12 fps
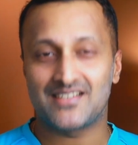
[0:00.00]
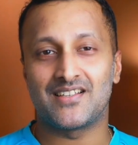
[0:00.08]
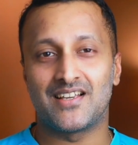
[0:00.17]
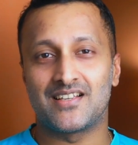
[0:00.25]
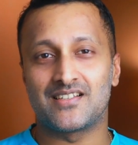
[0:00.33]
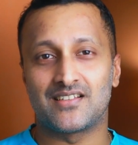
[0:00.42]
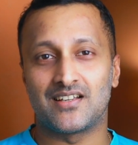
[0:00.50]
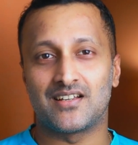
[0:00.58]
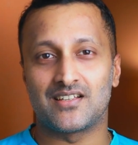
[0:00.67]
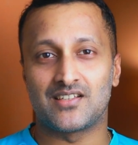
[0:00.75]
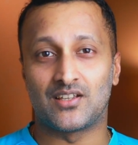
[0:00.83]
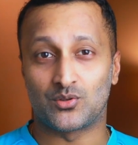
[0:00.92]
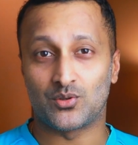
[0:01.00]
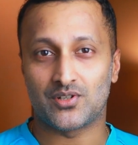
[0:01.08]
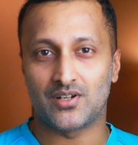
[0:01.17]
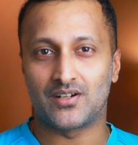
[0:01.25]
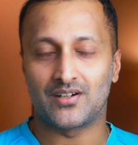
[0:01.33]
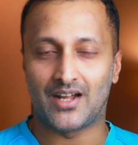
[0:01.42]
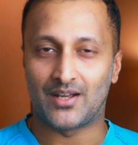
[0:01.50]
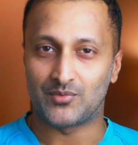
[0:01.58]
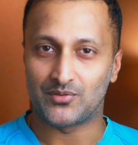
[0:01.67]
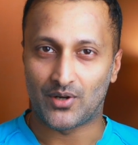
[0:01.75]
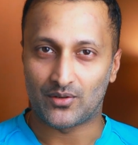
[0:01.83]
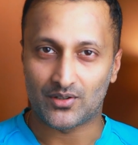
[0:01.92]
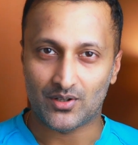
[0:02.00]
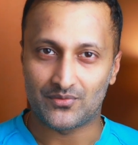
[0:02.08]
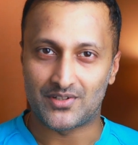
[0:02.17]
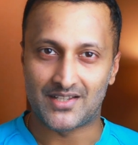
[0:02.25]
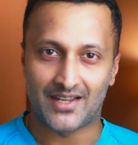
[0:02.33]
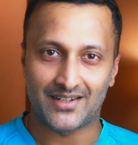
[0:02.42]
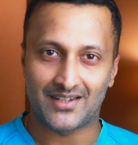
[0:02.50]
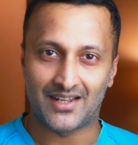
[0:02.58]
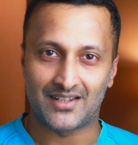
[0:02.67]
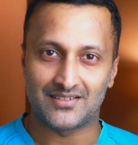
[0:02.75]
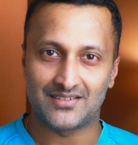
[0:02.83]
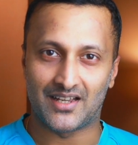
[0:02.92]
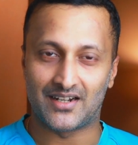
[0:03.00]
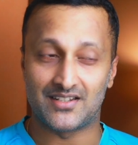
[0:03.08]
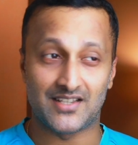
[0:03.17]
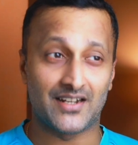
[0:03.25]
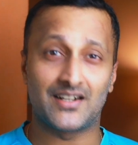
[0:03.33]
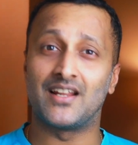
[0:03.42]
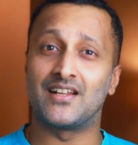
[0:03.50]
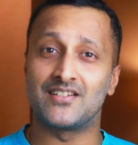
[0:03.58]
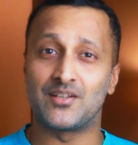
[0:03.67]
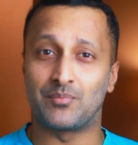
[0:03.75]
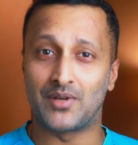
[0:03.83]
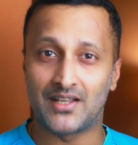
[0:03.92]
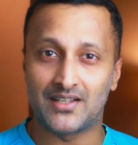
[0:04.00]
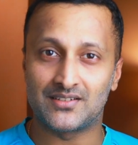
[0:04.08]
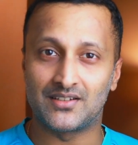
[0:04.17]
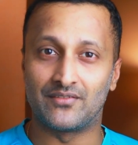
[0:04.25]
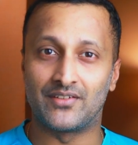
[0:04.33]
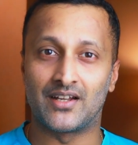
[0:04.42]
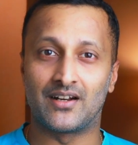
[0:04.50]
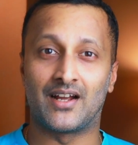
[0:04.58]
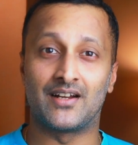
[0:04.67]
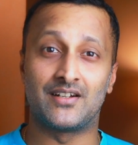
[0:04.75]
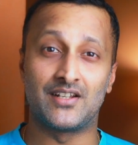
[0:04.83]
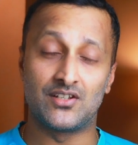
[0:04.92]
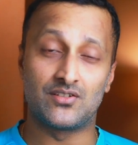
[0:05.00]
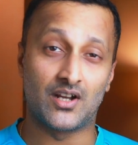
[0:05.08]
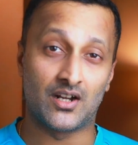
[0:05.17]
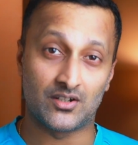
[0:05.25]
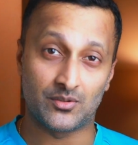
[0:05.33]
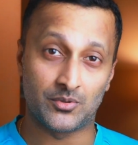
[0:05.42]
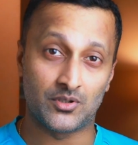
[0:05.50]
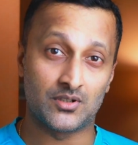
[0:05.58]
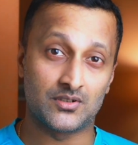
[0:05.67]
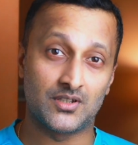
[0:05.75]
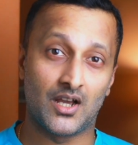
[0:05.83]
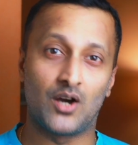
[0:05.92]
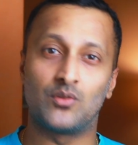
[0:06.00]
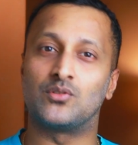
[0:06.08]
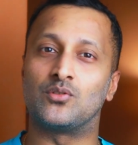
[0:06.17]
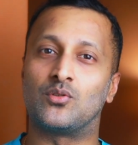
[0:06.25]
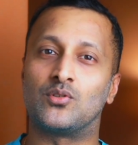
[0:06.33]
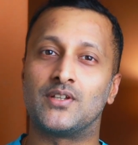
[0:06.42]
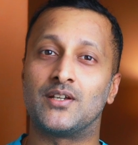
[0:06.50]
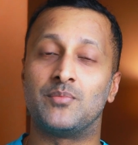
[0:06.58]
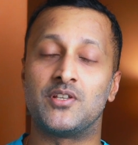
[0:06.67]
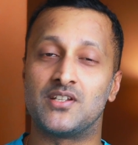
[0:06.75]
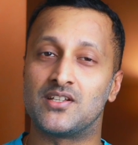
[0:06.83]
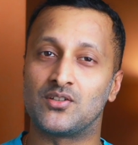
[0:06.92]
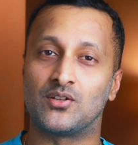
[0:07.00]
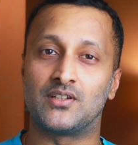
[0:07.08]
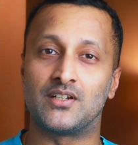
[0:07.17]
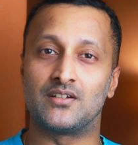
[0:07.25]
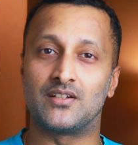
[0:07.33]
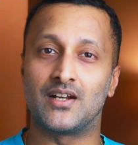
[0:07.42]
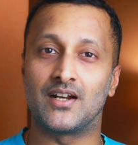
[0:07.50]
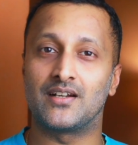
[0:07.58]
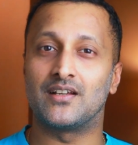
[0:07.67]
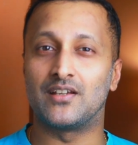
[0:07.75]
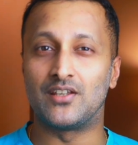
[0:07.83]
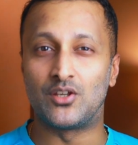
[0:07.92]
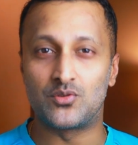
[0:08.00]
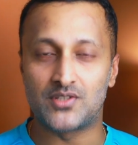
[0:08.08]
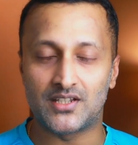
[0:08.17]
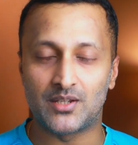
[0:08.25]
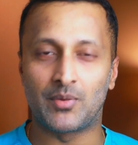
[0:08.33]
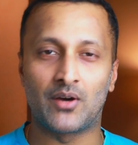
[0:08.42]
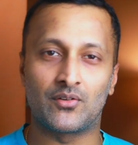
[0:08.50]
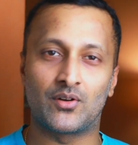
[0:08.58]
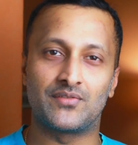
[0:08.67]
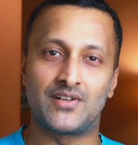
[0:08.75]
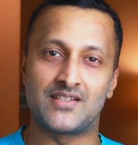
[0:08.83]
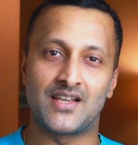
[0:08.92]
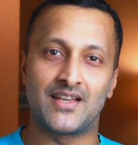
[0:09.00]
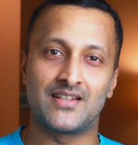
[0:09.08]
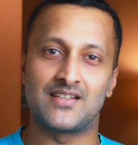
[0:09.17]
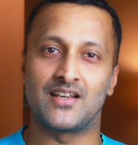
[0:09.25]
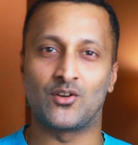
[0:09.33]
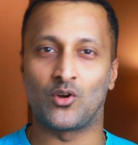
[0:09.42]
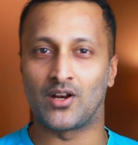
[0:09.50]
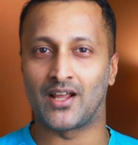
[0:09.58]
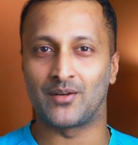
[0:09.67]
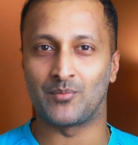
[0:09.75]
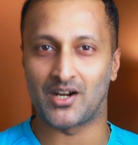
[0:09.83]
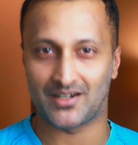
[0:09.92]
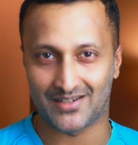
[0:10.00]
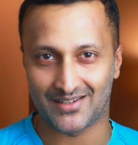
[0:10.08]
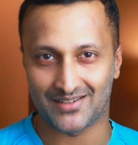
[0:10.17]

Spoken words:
is Santhosh here. I'm the founder of Design Clans, and Design Clan is a place where I teach entrepreneurs how to grow their business on the internet using the power of designs and online marketing.